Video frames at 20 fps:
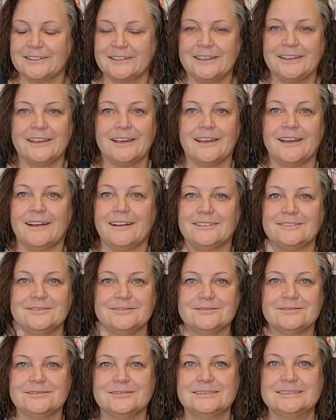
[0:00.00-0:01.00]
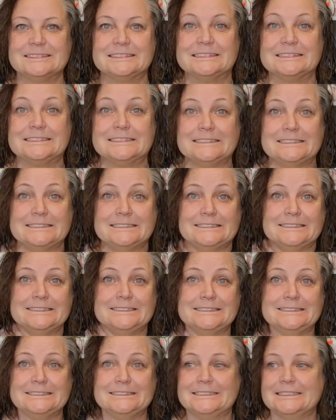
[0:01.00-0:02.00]
yeah,
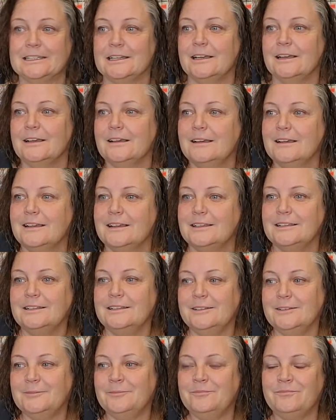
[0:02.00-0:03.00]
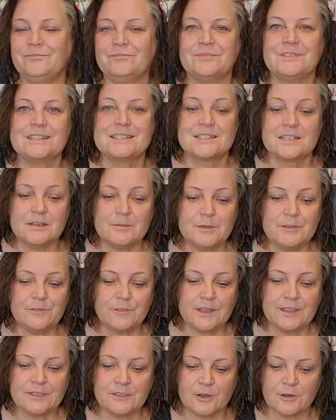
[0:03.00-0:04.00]
it's going to be
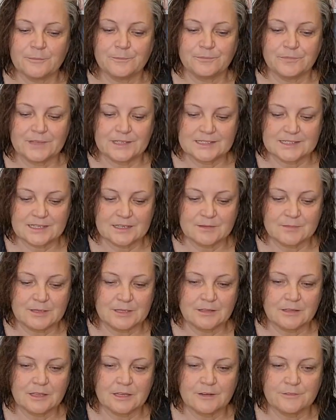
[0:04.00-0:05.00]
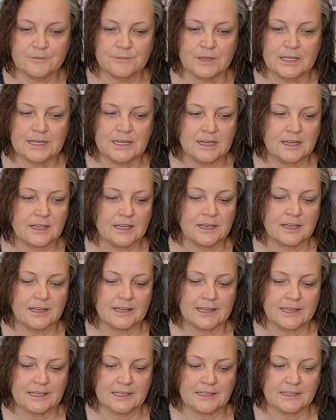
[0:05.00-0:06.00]
fun though. It's going to be a lot of fun.
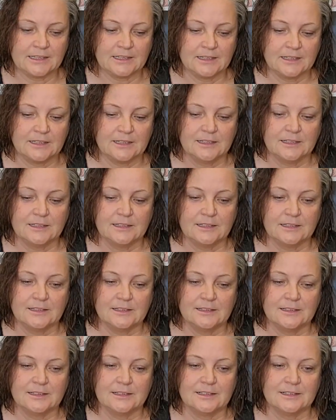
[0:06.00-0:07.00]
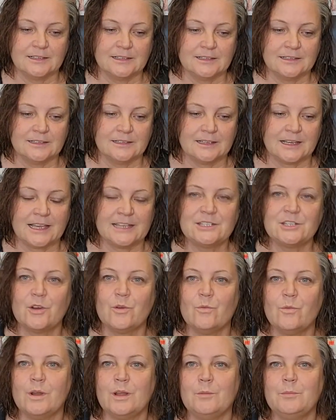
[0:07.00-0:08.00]
I
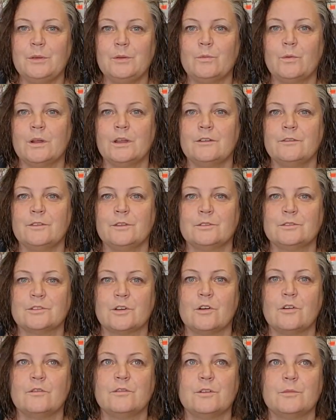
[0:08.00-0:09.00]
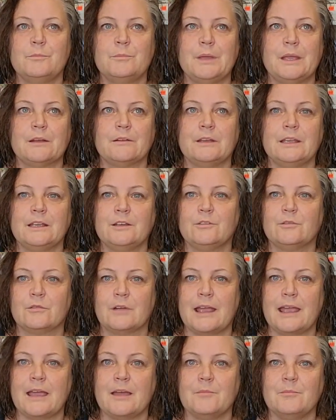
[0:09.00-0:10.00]
don't want to be one of those overbearing
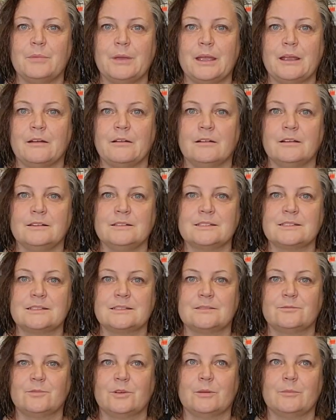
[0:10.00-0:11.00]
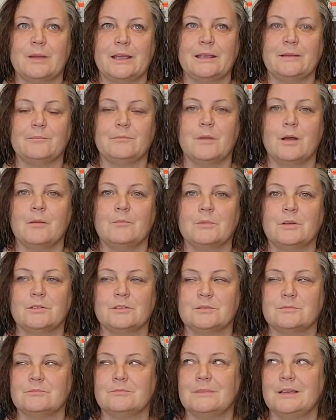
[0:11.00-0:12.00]
grandparents where my mom
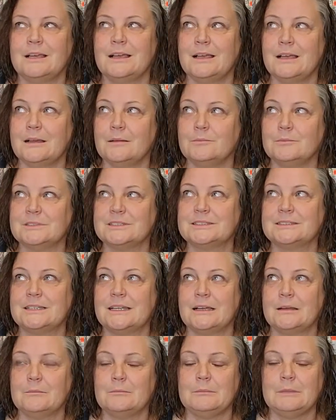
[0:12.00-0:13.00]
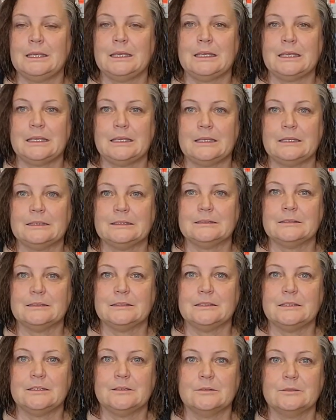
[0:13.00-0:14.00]
goes, Mom, stop making,
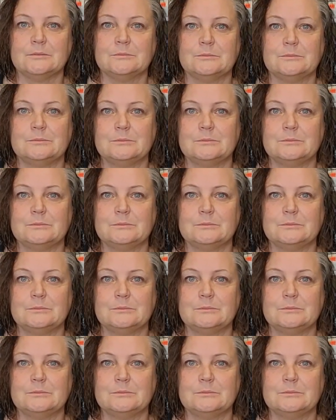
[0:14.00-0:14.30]
you know,